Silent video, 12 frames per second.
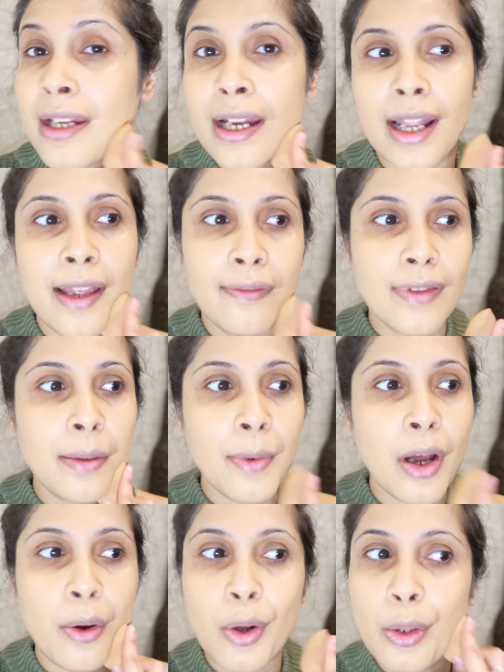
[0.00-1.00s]
and I
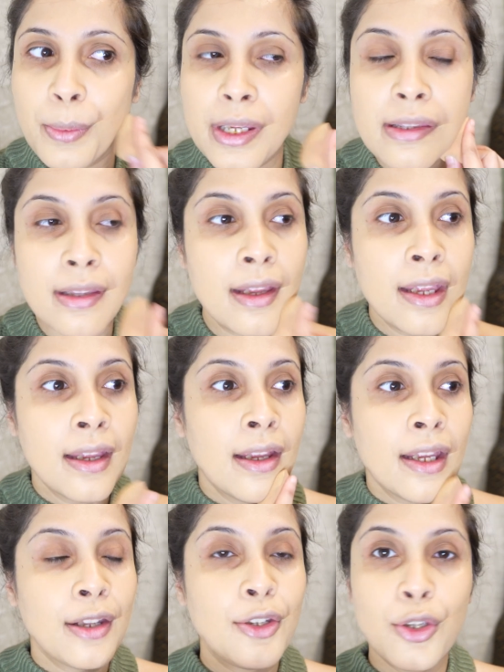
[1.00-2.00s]
somehow always
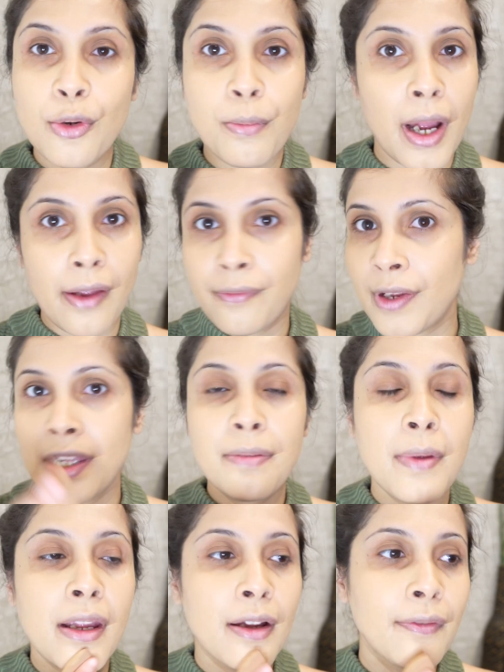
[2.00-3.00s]
do my face
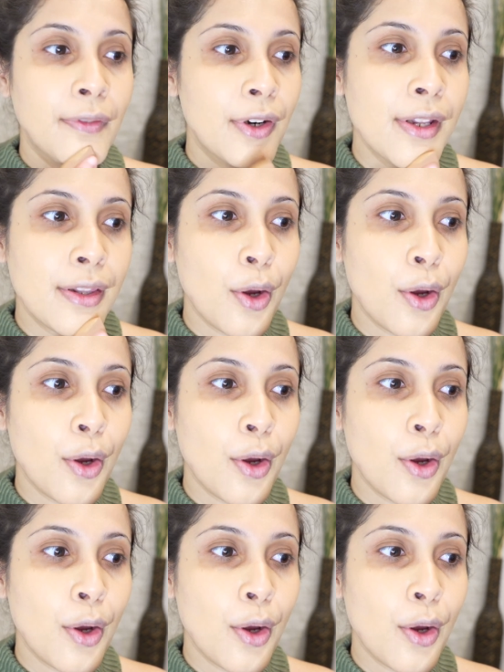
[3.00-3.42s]
makeup first.